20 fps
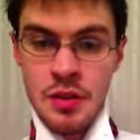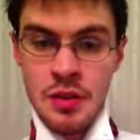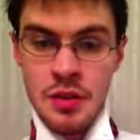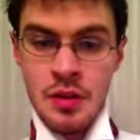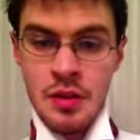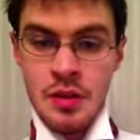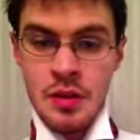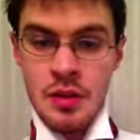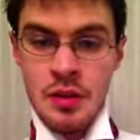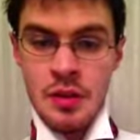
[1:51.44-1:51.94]

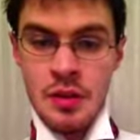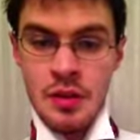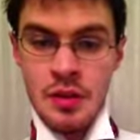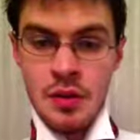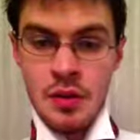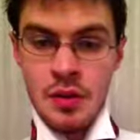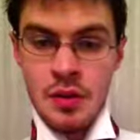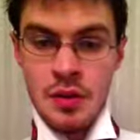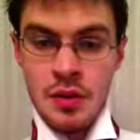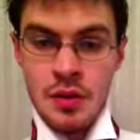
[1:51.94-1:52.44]

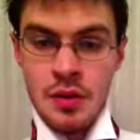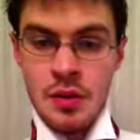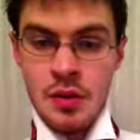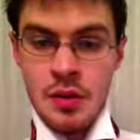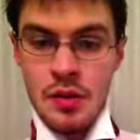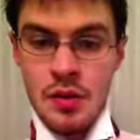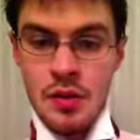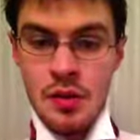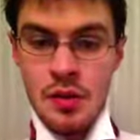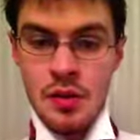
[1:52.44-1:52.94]

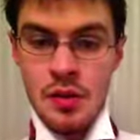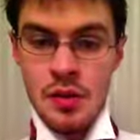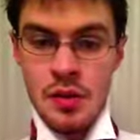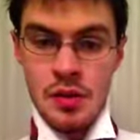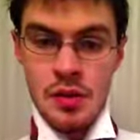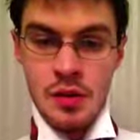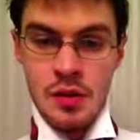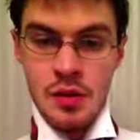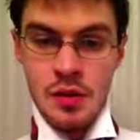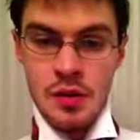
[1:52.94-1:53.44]

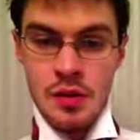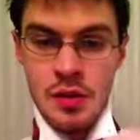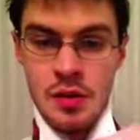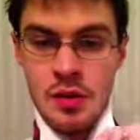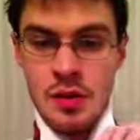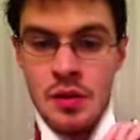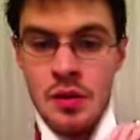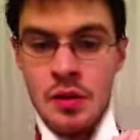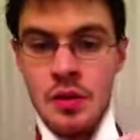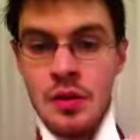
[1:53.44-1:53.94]

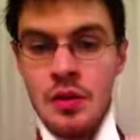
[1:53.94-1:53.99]
(no one is talking)